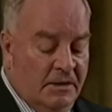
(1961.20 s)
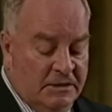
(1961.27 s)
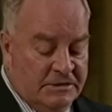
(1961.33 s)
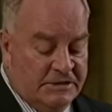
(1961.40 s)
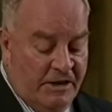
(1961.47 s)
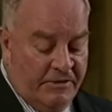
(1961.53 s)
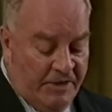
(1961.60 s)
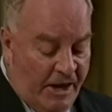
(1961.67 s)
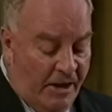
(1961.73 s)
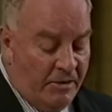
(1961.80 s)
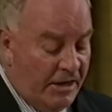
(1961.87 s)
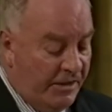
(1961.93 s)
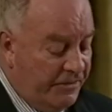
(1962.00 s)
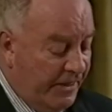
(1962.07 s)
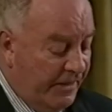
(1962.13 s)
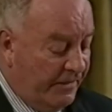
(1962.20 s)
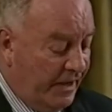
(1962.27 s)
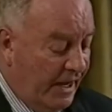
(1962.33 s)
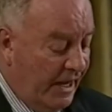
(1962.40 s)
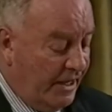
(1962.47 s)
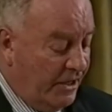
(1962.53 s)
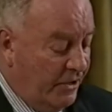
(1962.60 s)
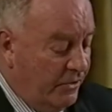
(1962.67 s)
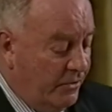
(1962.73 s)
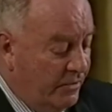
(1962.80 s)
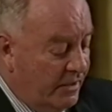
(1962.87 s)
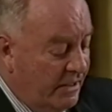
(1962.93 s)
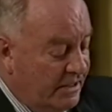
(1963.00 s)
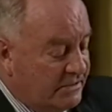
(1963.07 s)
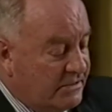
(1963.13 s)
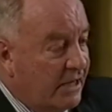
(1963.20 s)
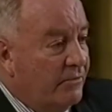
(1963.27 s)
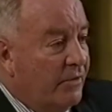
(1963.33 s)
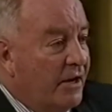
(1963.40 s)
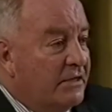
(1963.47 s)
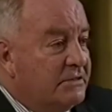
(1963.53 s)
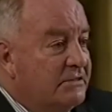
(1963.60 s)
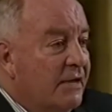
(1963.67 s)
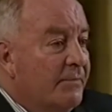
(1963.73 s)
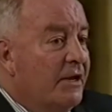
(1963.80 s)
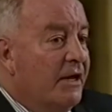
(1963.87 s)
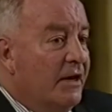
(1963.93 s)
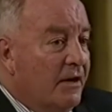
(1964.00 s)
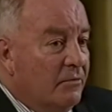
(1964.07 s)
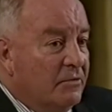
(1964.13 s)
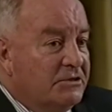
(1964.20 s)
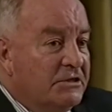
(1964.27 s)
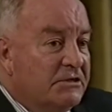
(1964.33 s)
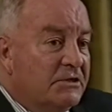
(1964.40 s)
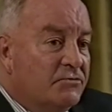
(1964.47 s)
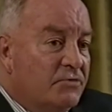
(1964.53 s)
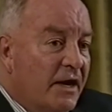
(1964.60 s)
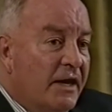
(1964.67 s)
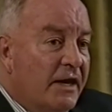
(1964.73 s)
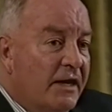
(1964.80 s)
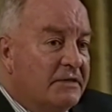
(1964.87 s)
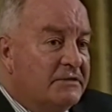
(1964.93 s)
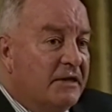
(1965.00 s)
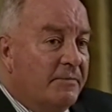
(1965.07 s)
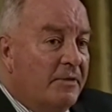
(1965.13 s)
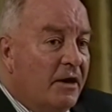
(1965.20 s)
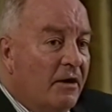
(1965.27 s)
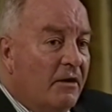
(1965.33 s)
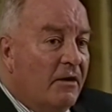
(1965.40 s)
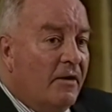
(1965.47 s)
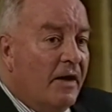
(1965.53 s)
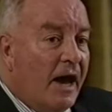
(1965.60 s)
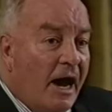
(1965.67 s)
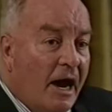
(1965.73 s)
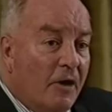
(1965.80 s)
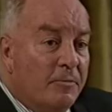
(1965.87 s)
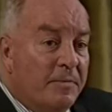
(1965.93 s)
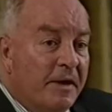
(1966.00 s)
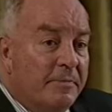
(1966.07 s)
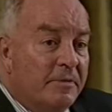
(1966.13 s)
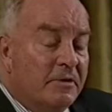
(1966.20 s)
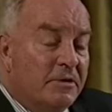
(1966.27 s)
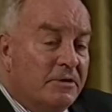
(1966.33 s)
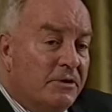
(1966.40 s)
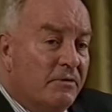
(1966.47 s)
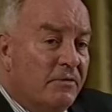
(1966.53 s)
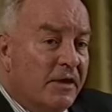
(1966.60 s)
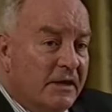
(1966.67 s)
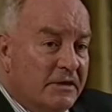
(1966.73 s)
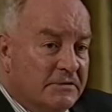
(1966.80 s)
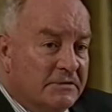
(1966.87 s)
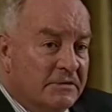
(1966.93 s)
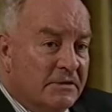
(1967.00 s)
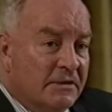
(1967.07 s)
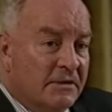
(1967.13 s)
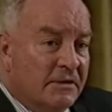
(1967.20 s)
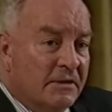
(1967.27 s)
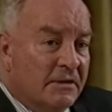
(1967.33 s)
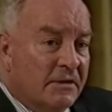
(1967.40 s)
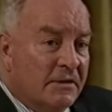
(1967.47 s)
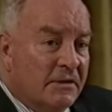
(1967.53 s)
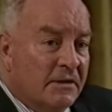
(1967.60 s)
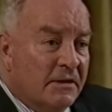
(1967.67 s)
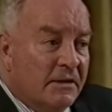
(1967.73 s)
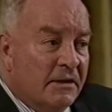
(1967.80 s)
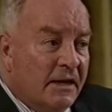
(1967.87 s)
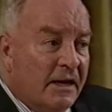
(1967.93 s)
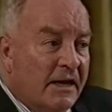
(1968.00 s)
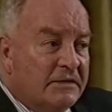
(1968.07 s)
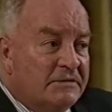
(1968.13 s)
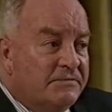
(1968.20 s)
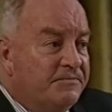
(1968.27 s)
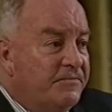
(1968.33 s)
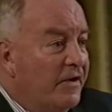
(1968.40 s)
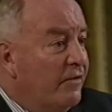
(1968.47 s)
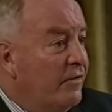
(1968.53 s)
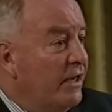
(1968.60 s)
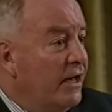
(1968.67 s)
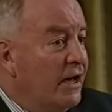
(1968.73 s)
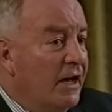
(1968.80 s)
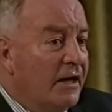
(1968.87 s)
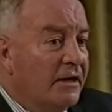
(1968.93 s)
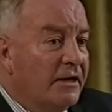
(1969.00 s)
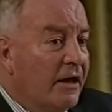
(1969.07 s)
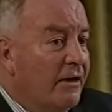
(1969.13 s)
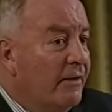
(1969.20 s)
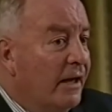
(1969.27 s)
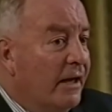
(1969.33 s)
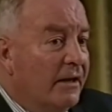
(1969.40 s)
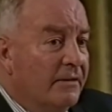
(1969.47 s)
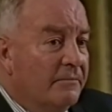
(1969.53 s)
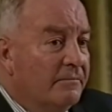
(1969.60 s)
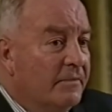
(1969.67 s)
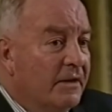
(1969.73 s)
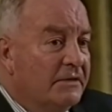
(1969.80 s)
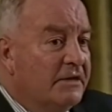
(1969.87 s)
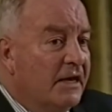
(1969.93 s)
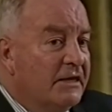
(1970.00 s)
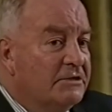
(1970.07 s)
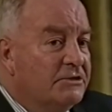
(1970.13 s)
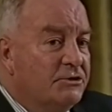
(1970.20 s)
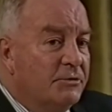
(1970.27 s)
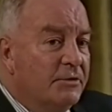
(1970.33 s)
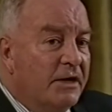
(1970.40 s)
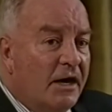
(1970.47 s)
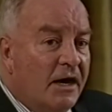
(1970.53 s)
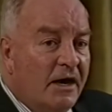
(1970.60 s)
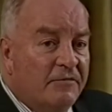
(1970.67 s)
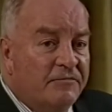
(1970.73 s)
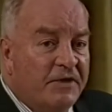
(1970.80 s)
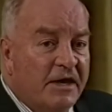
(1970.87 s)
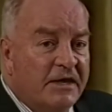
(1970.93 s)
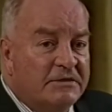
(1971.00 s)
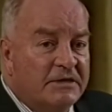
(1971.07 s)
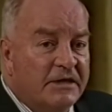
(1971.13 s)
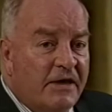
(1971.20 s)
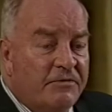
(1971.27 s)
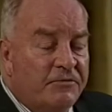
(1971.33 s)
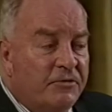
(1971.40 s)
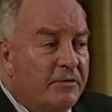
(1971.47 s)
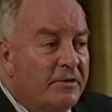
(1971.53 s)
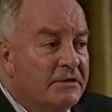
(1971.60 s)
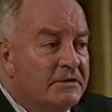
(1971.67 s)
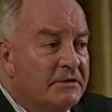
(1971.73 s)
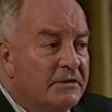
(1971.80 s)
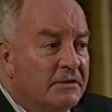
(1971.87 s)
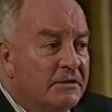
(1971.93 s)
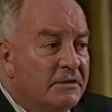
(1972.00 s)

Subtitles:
So the only thing that I do is I run a seminar, which is a training seminar on how people can do things. It's very hard going. It takes 2.5 days to get through it.